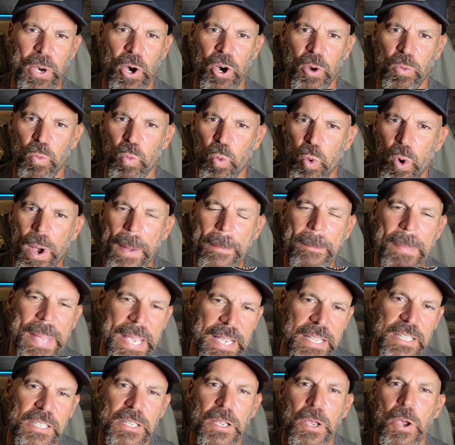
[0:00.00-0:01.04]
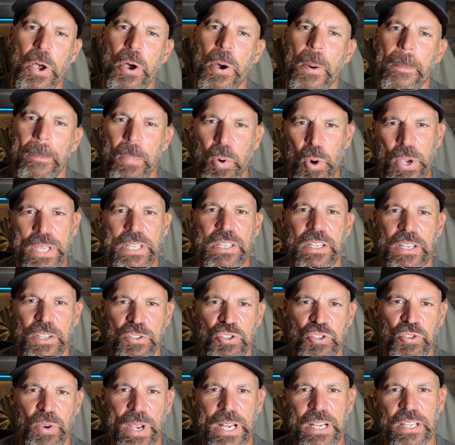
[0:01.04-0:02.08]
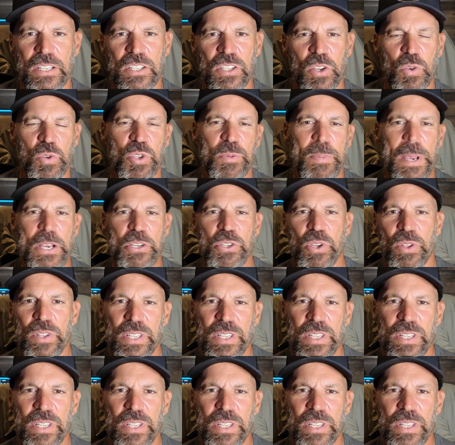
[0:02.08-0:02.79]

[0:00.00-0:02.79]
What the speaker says: on what makes Poison Adrena so special.